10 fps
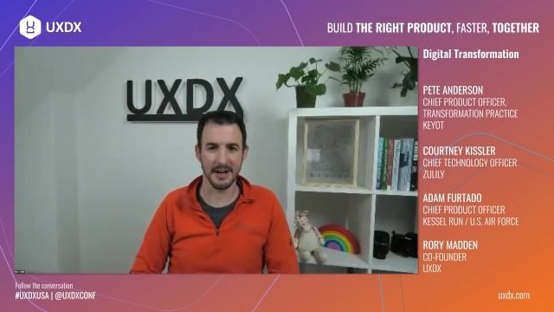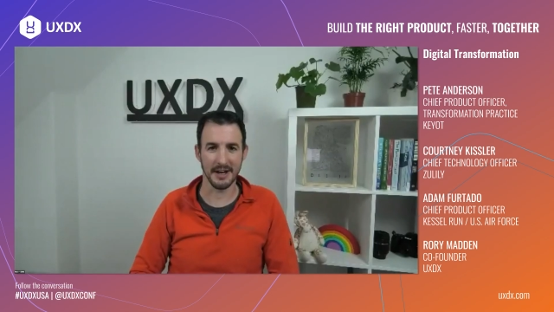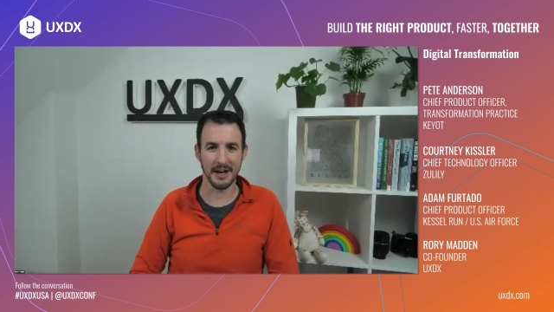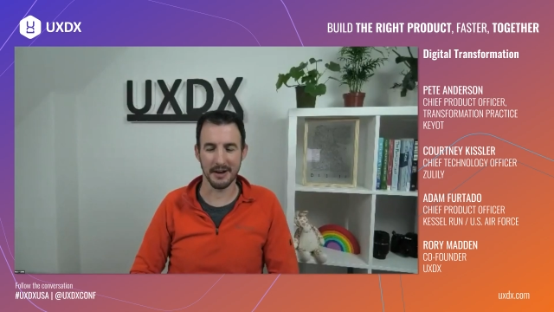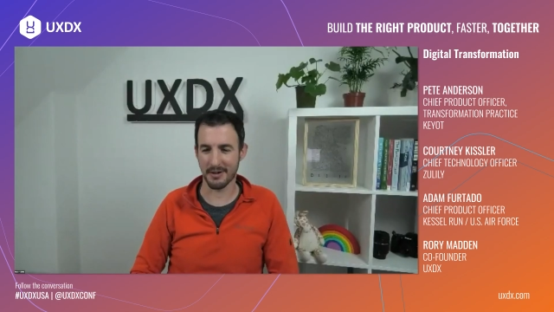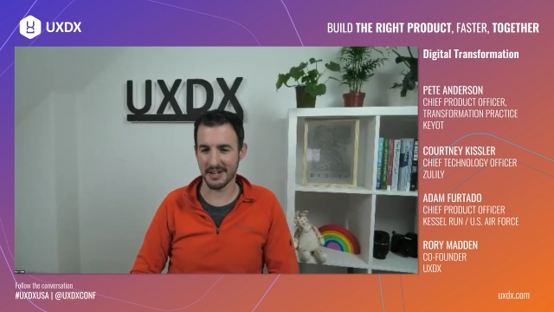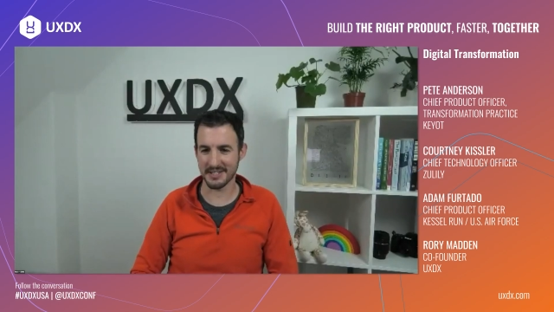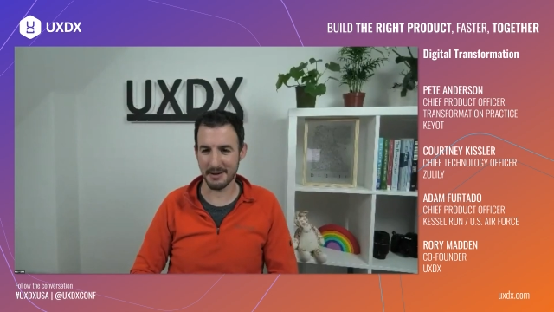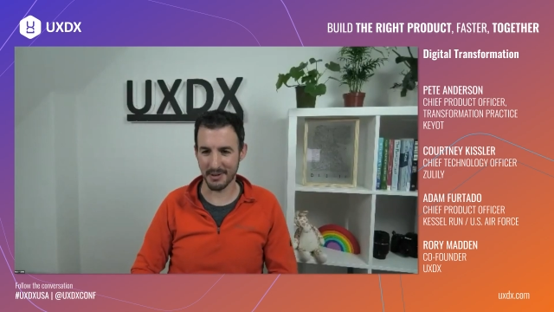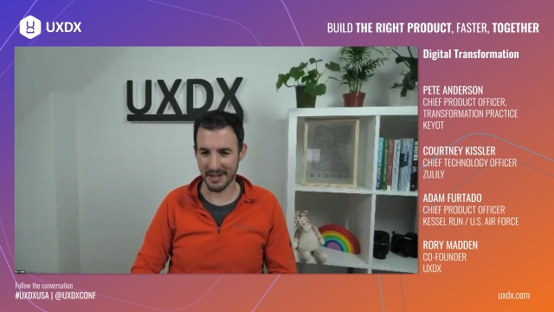great
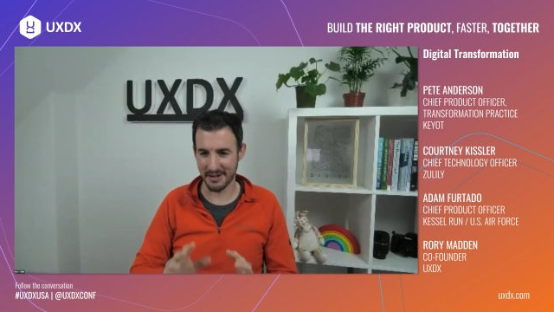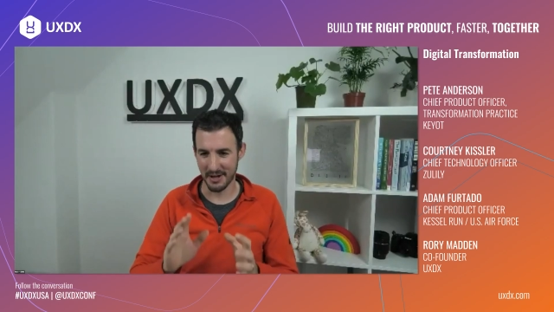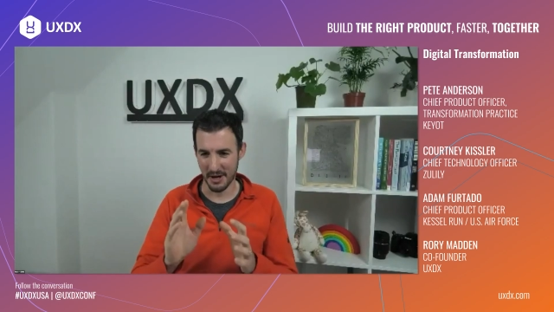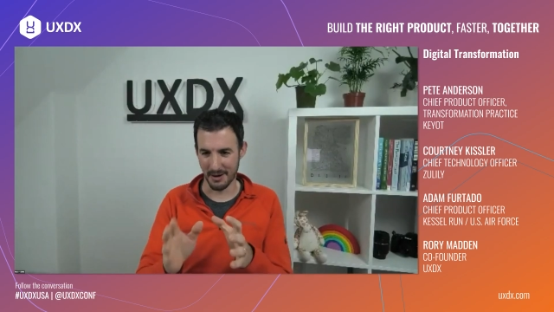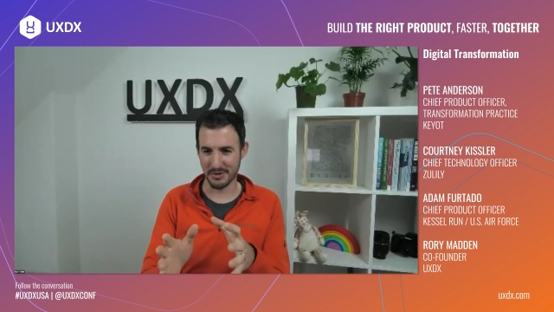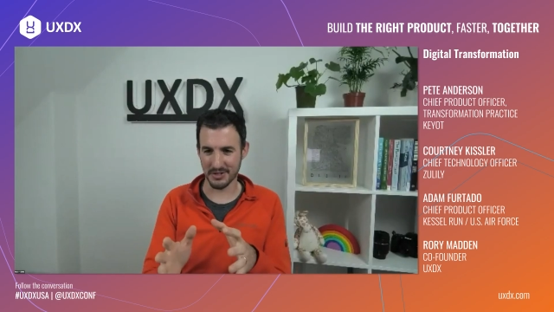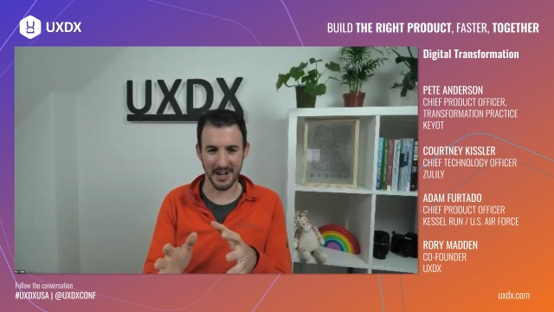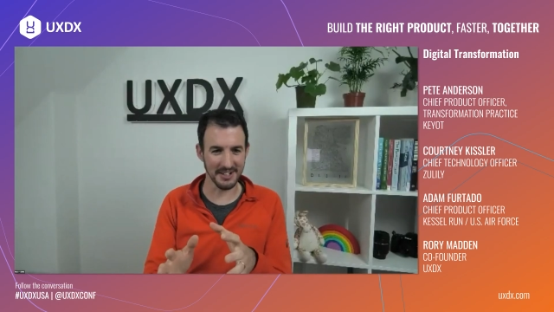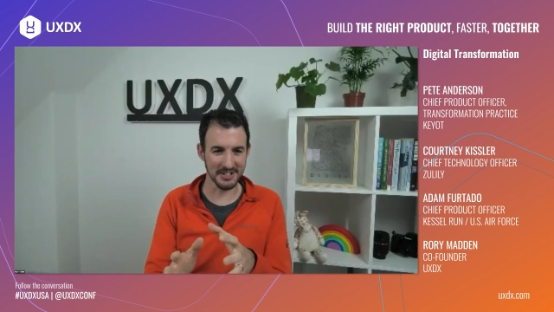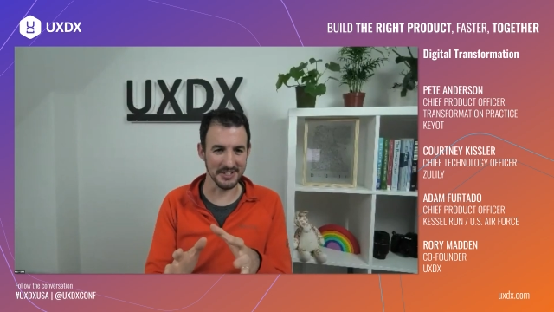example. And I'm just
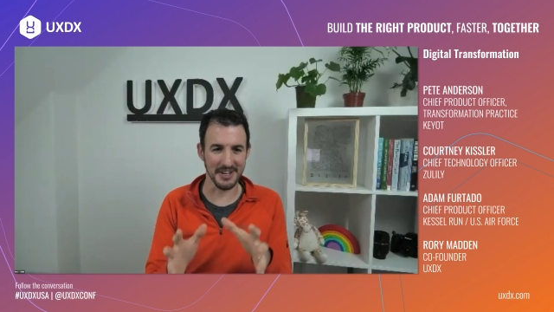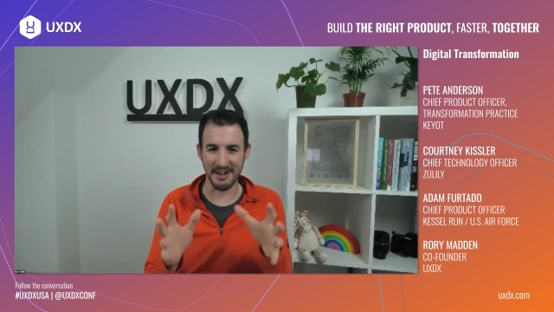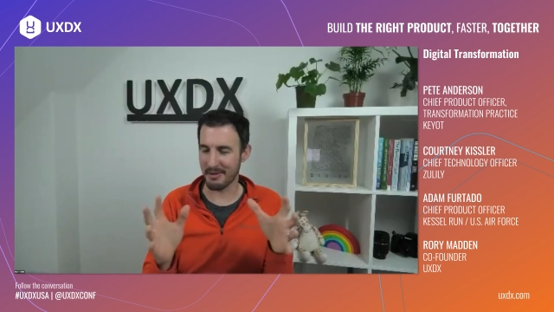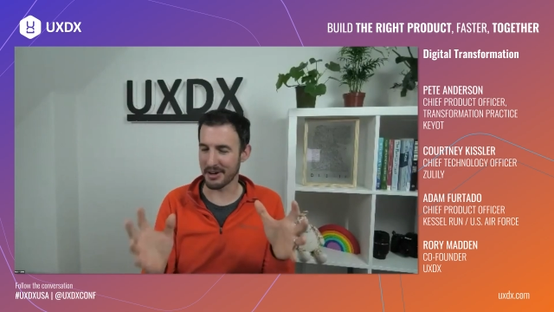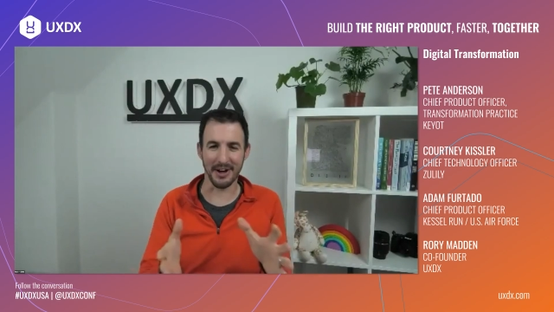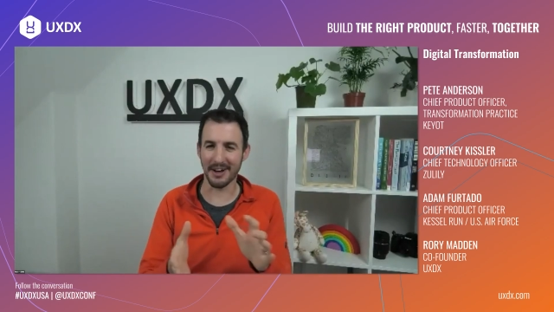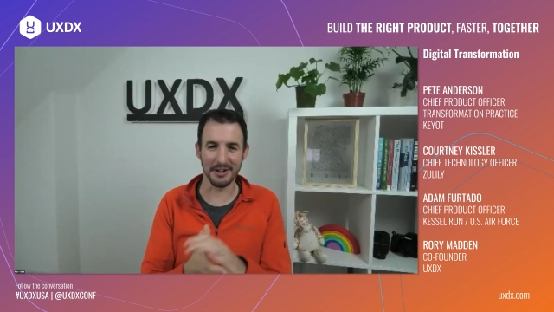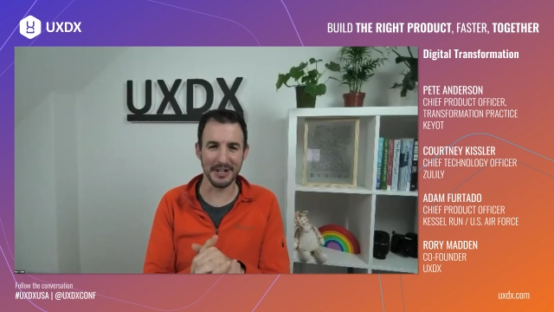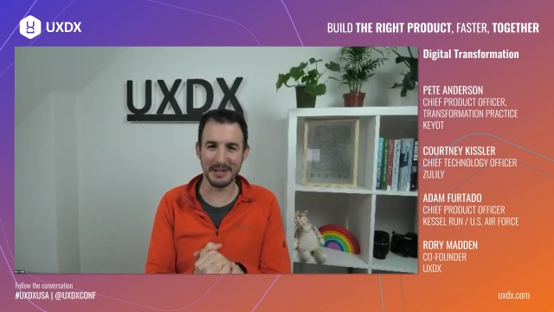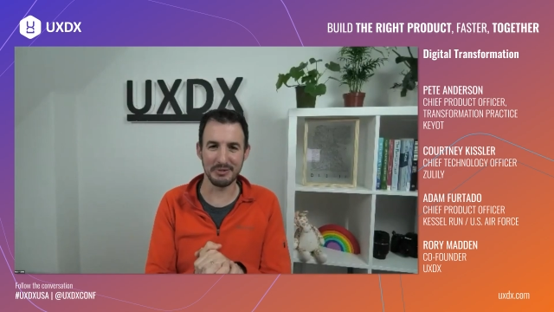conscious of time. I
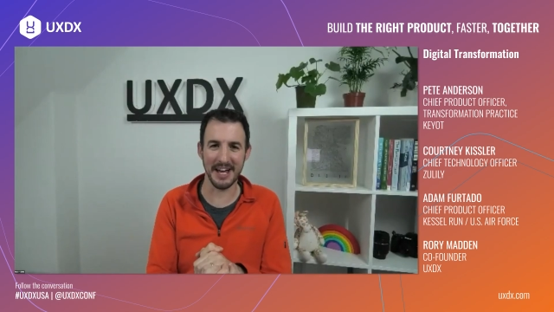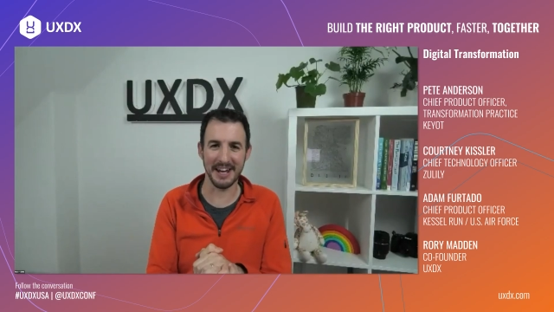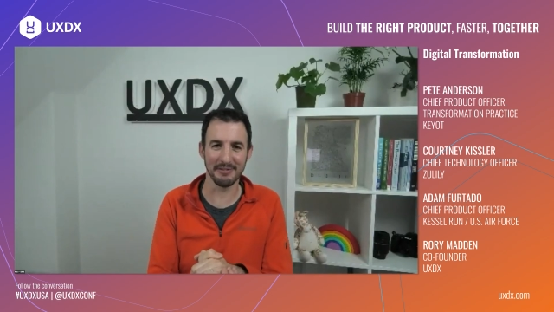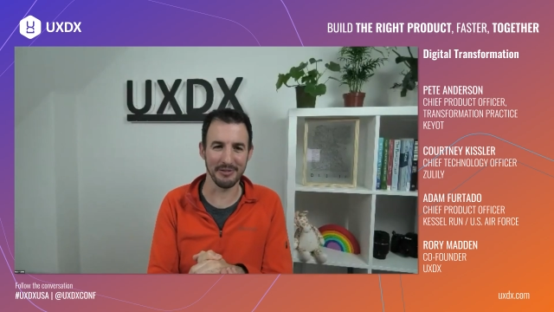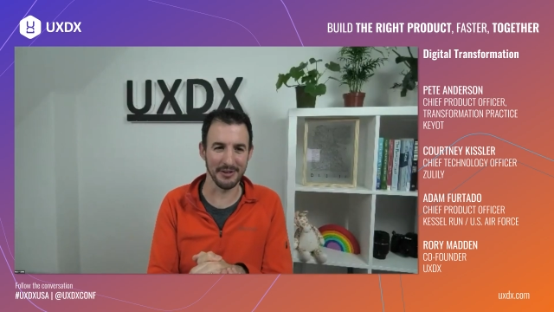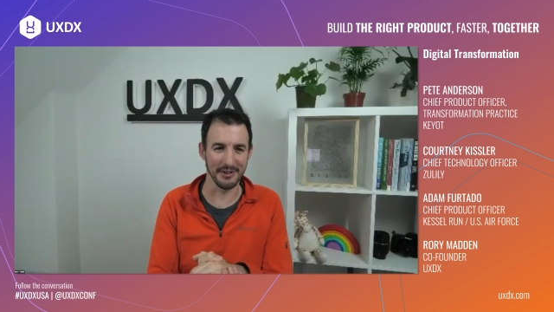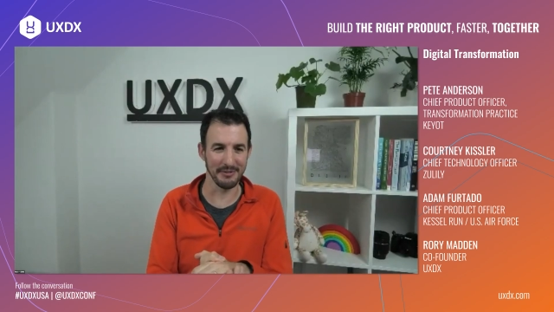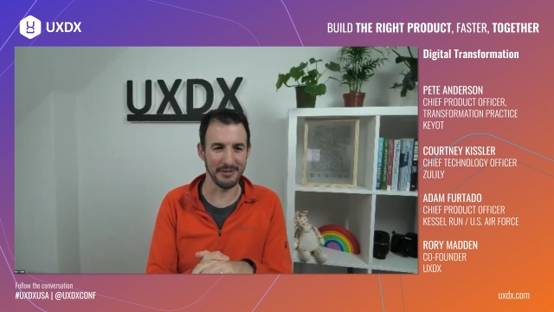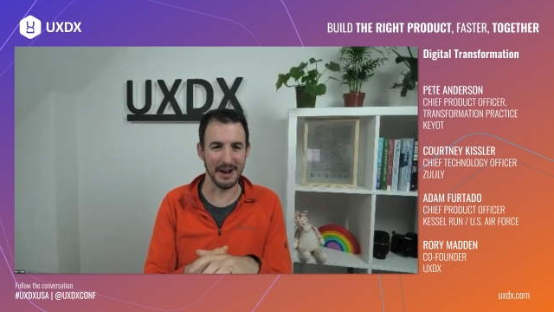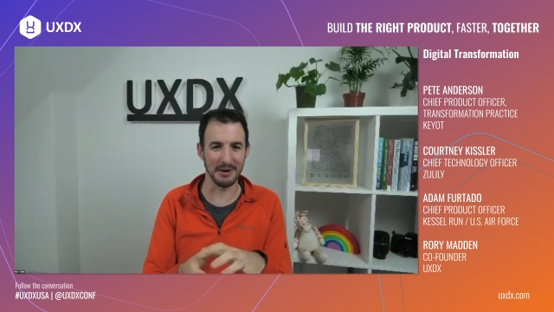could keep chatting for
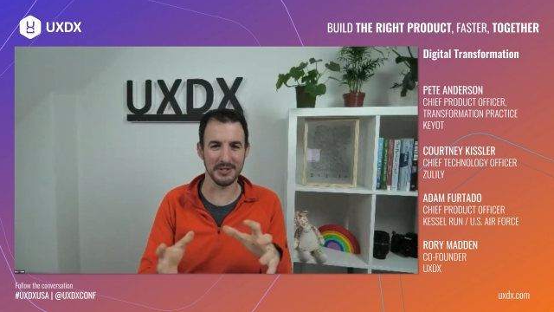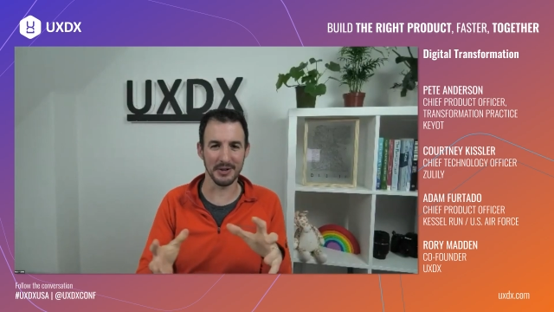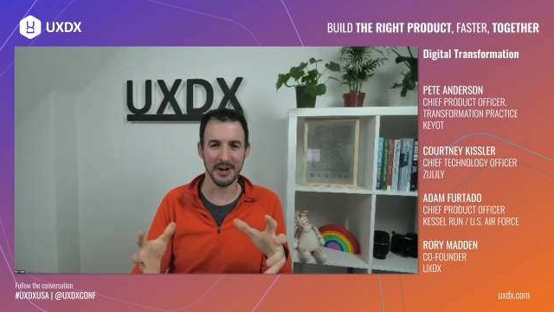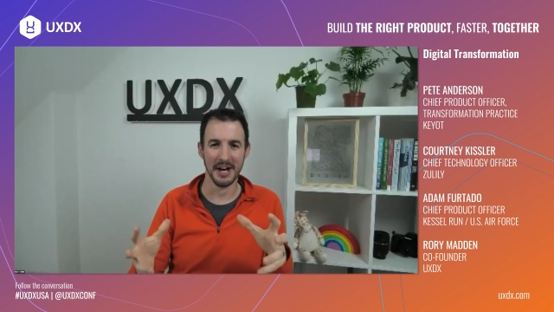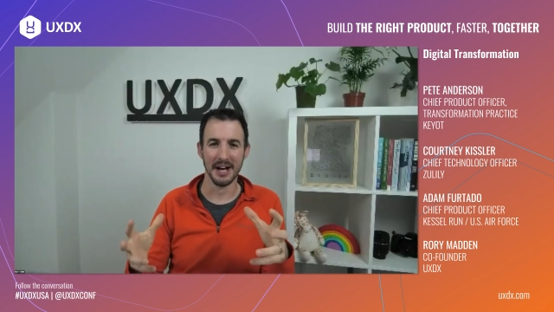hours. So I'll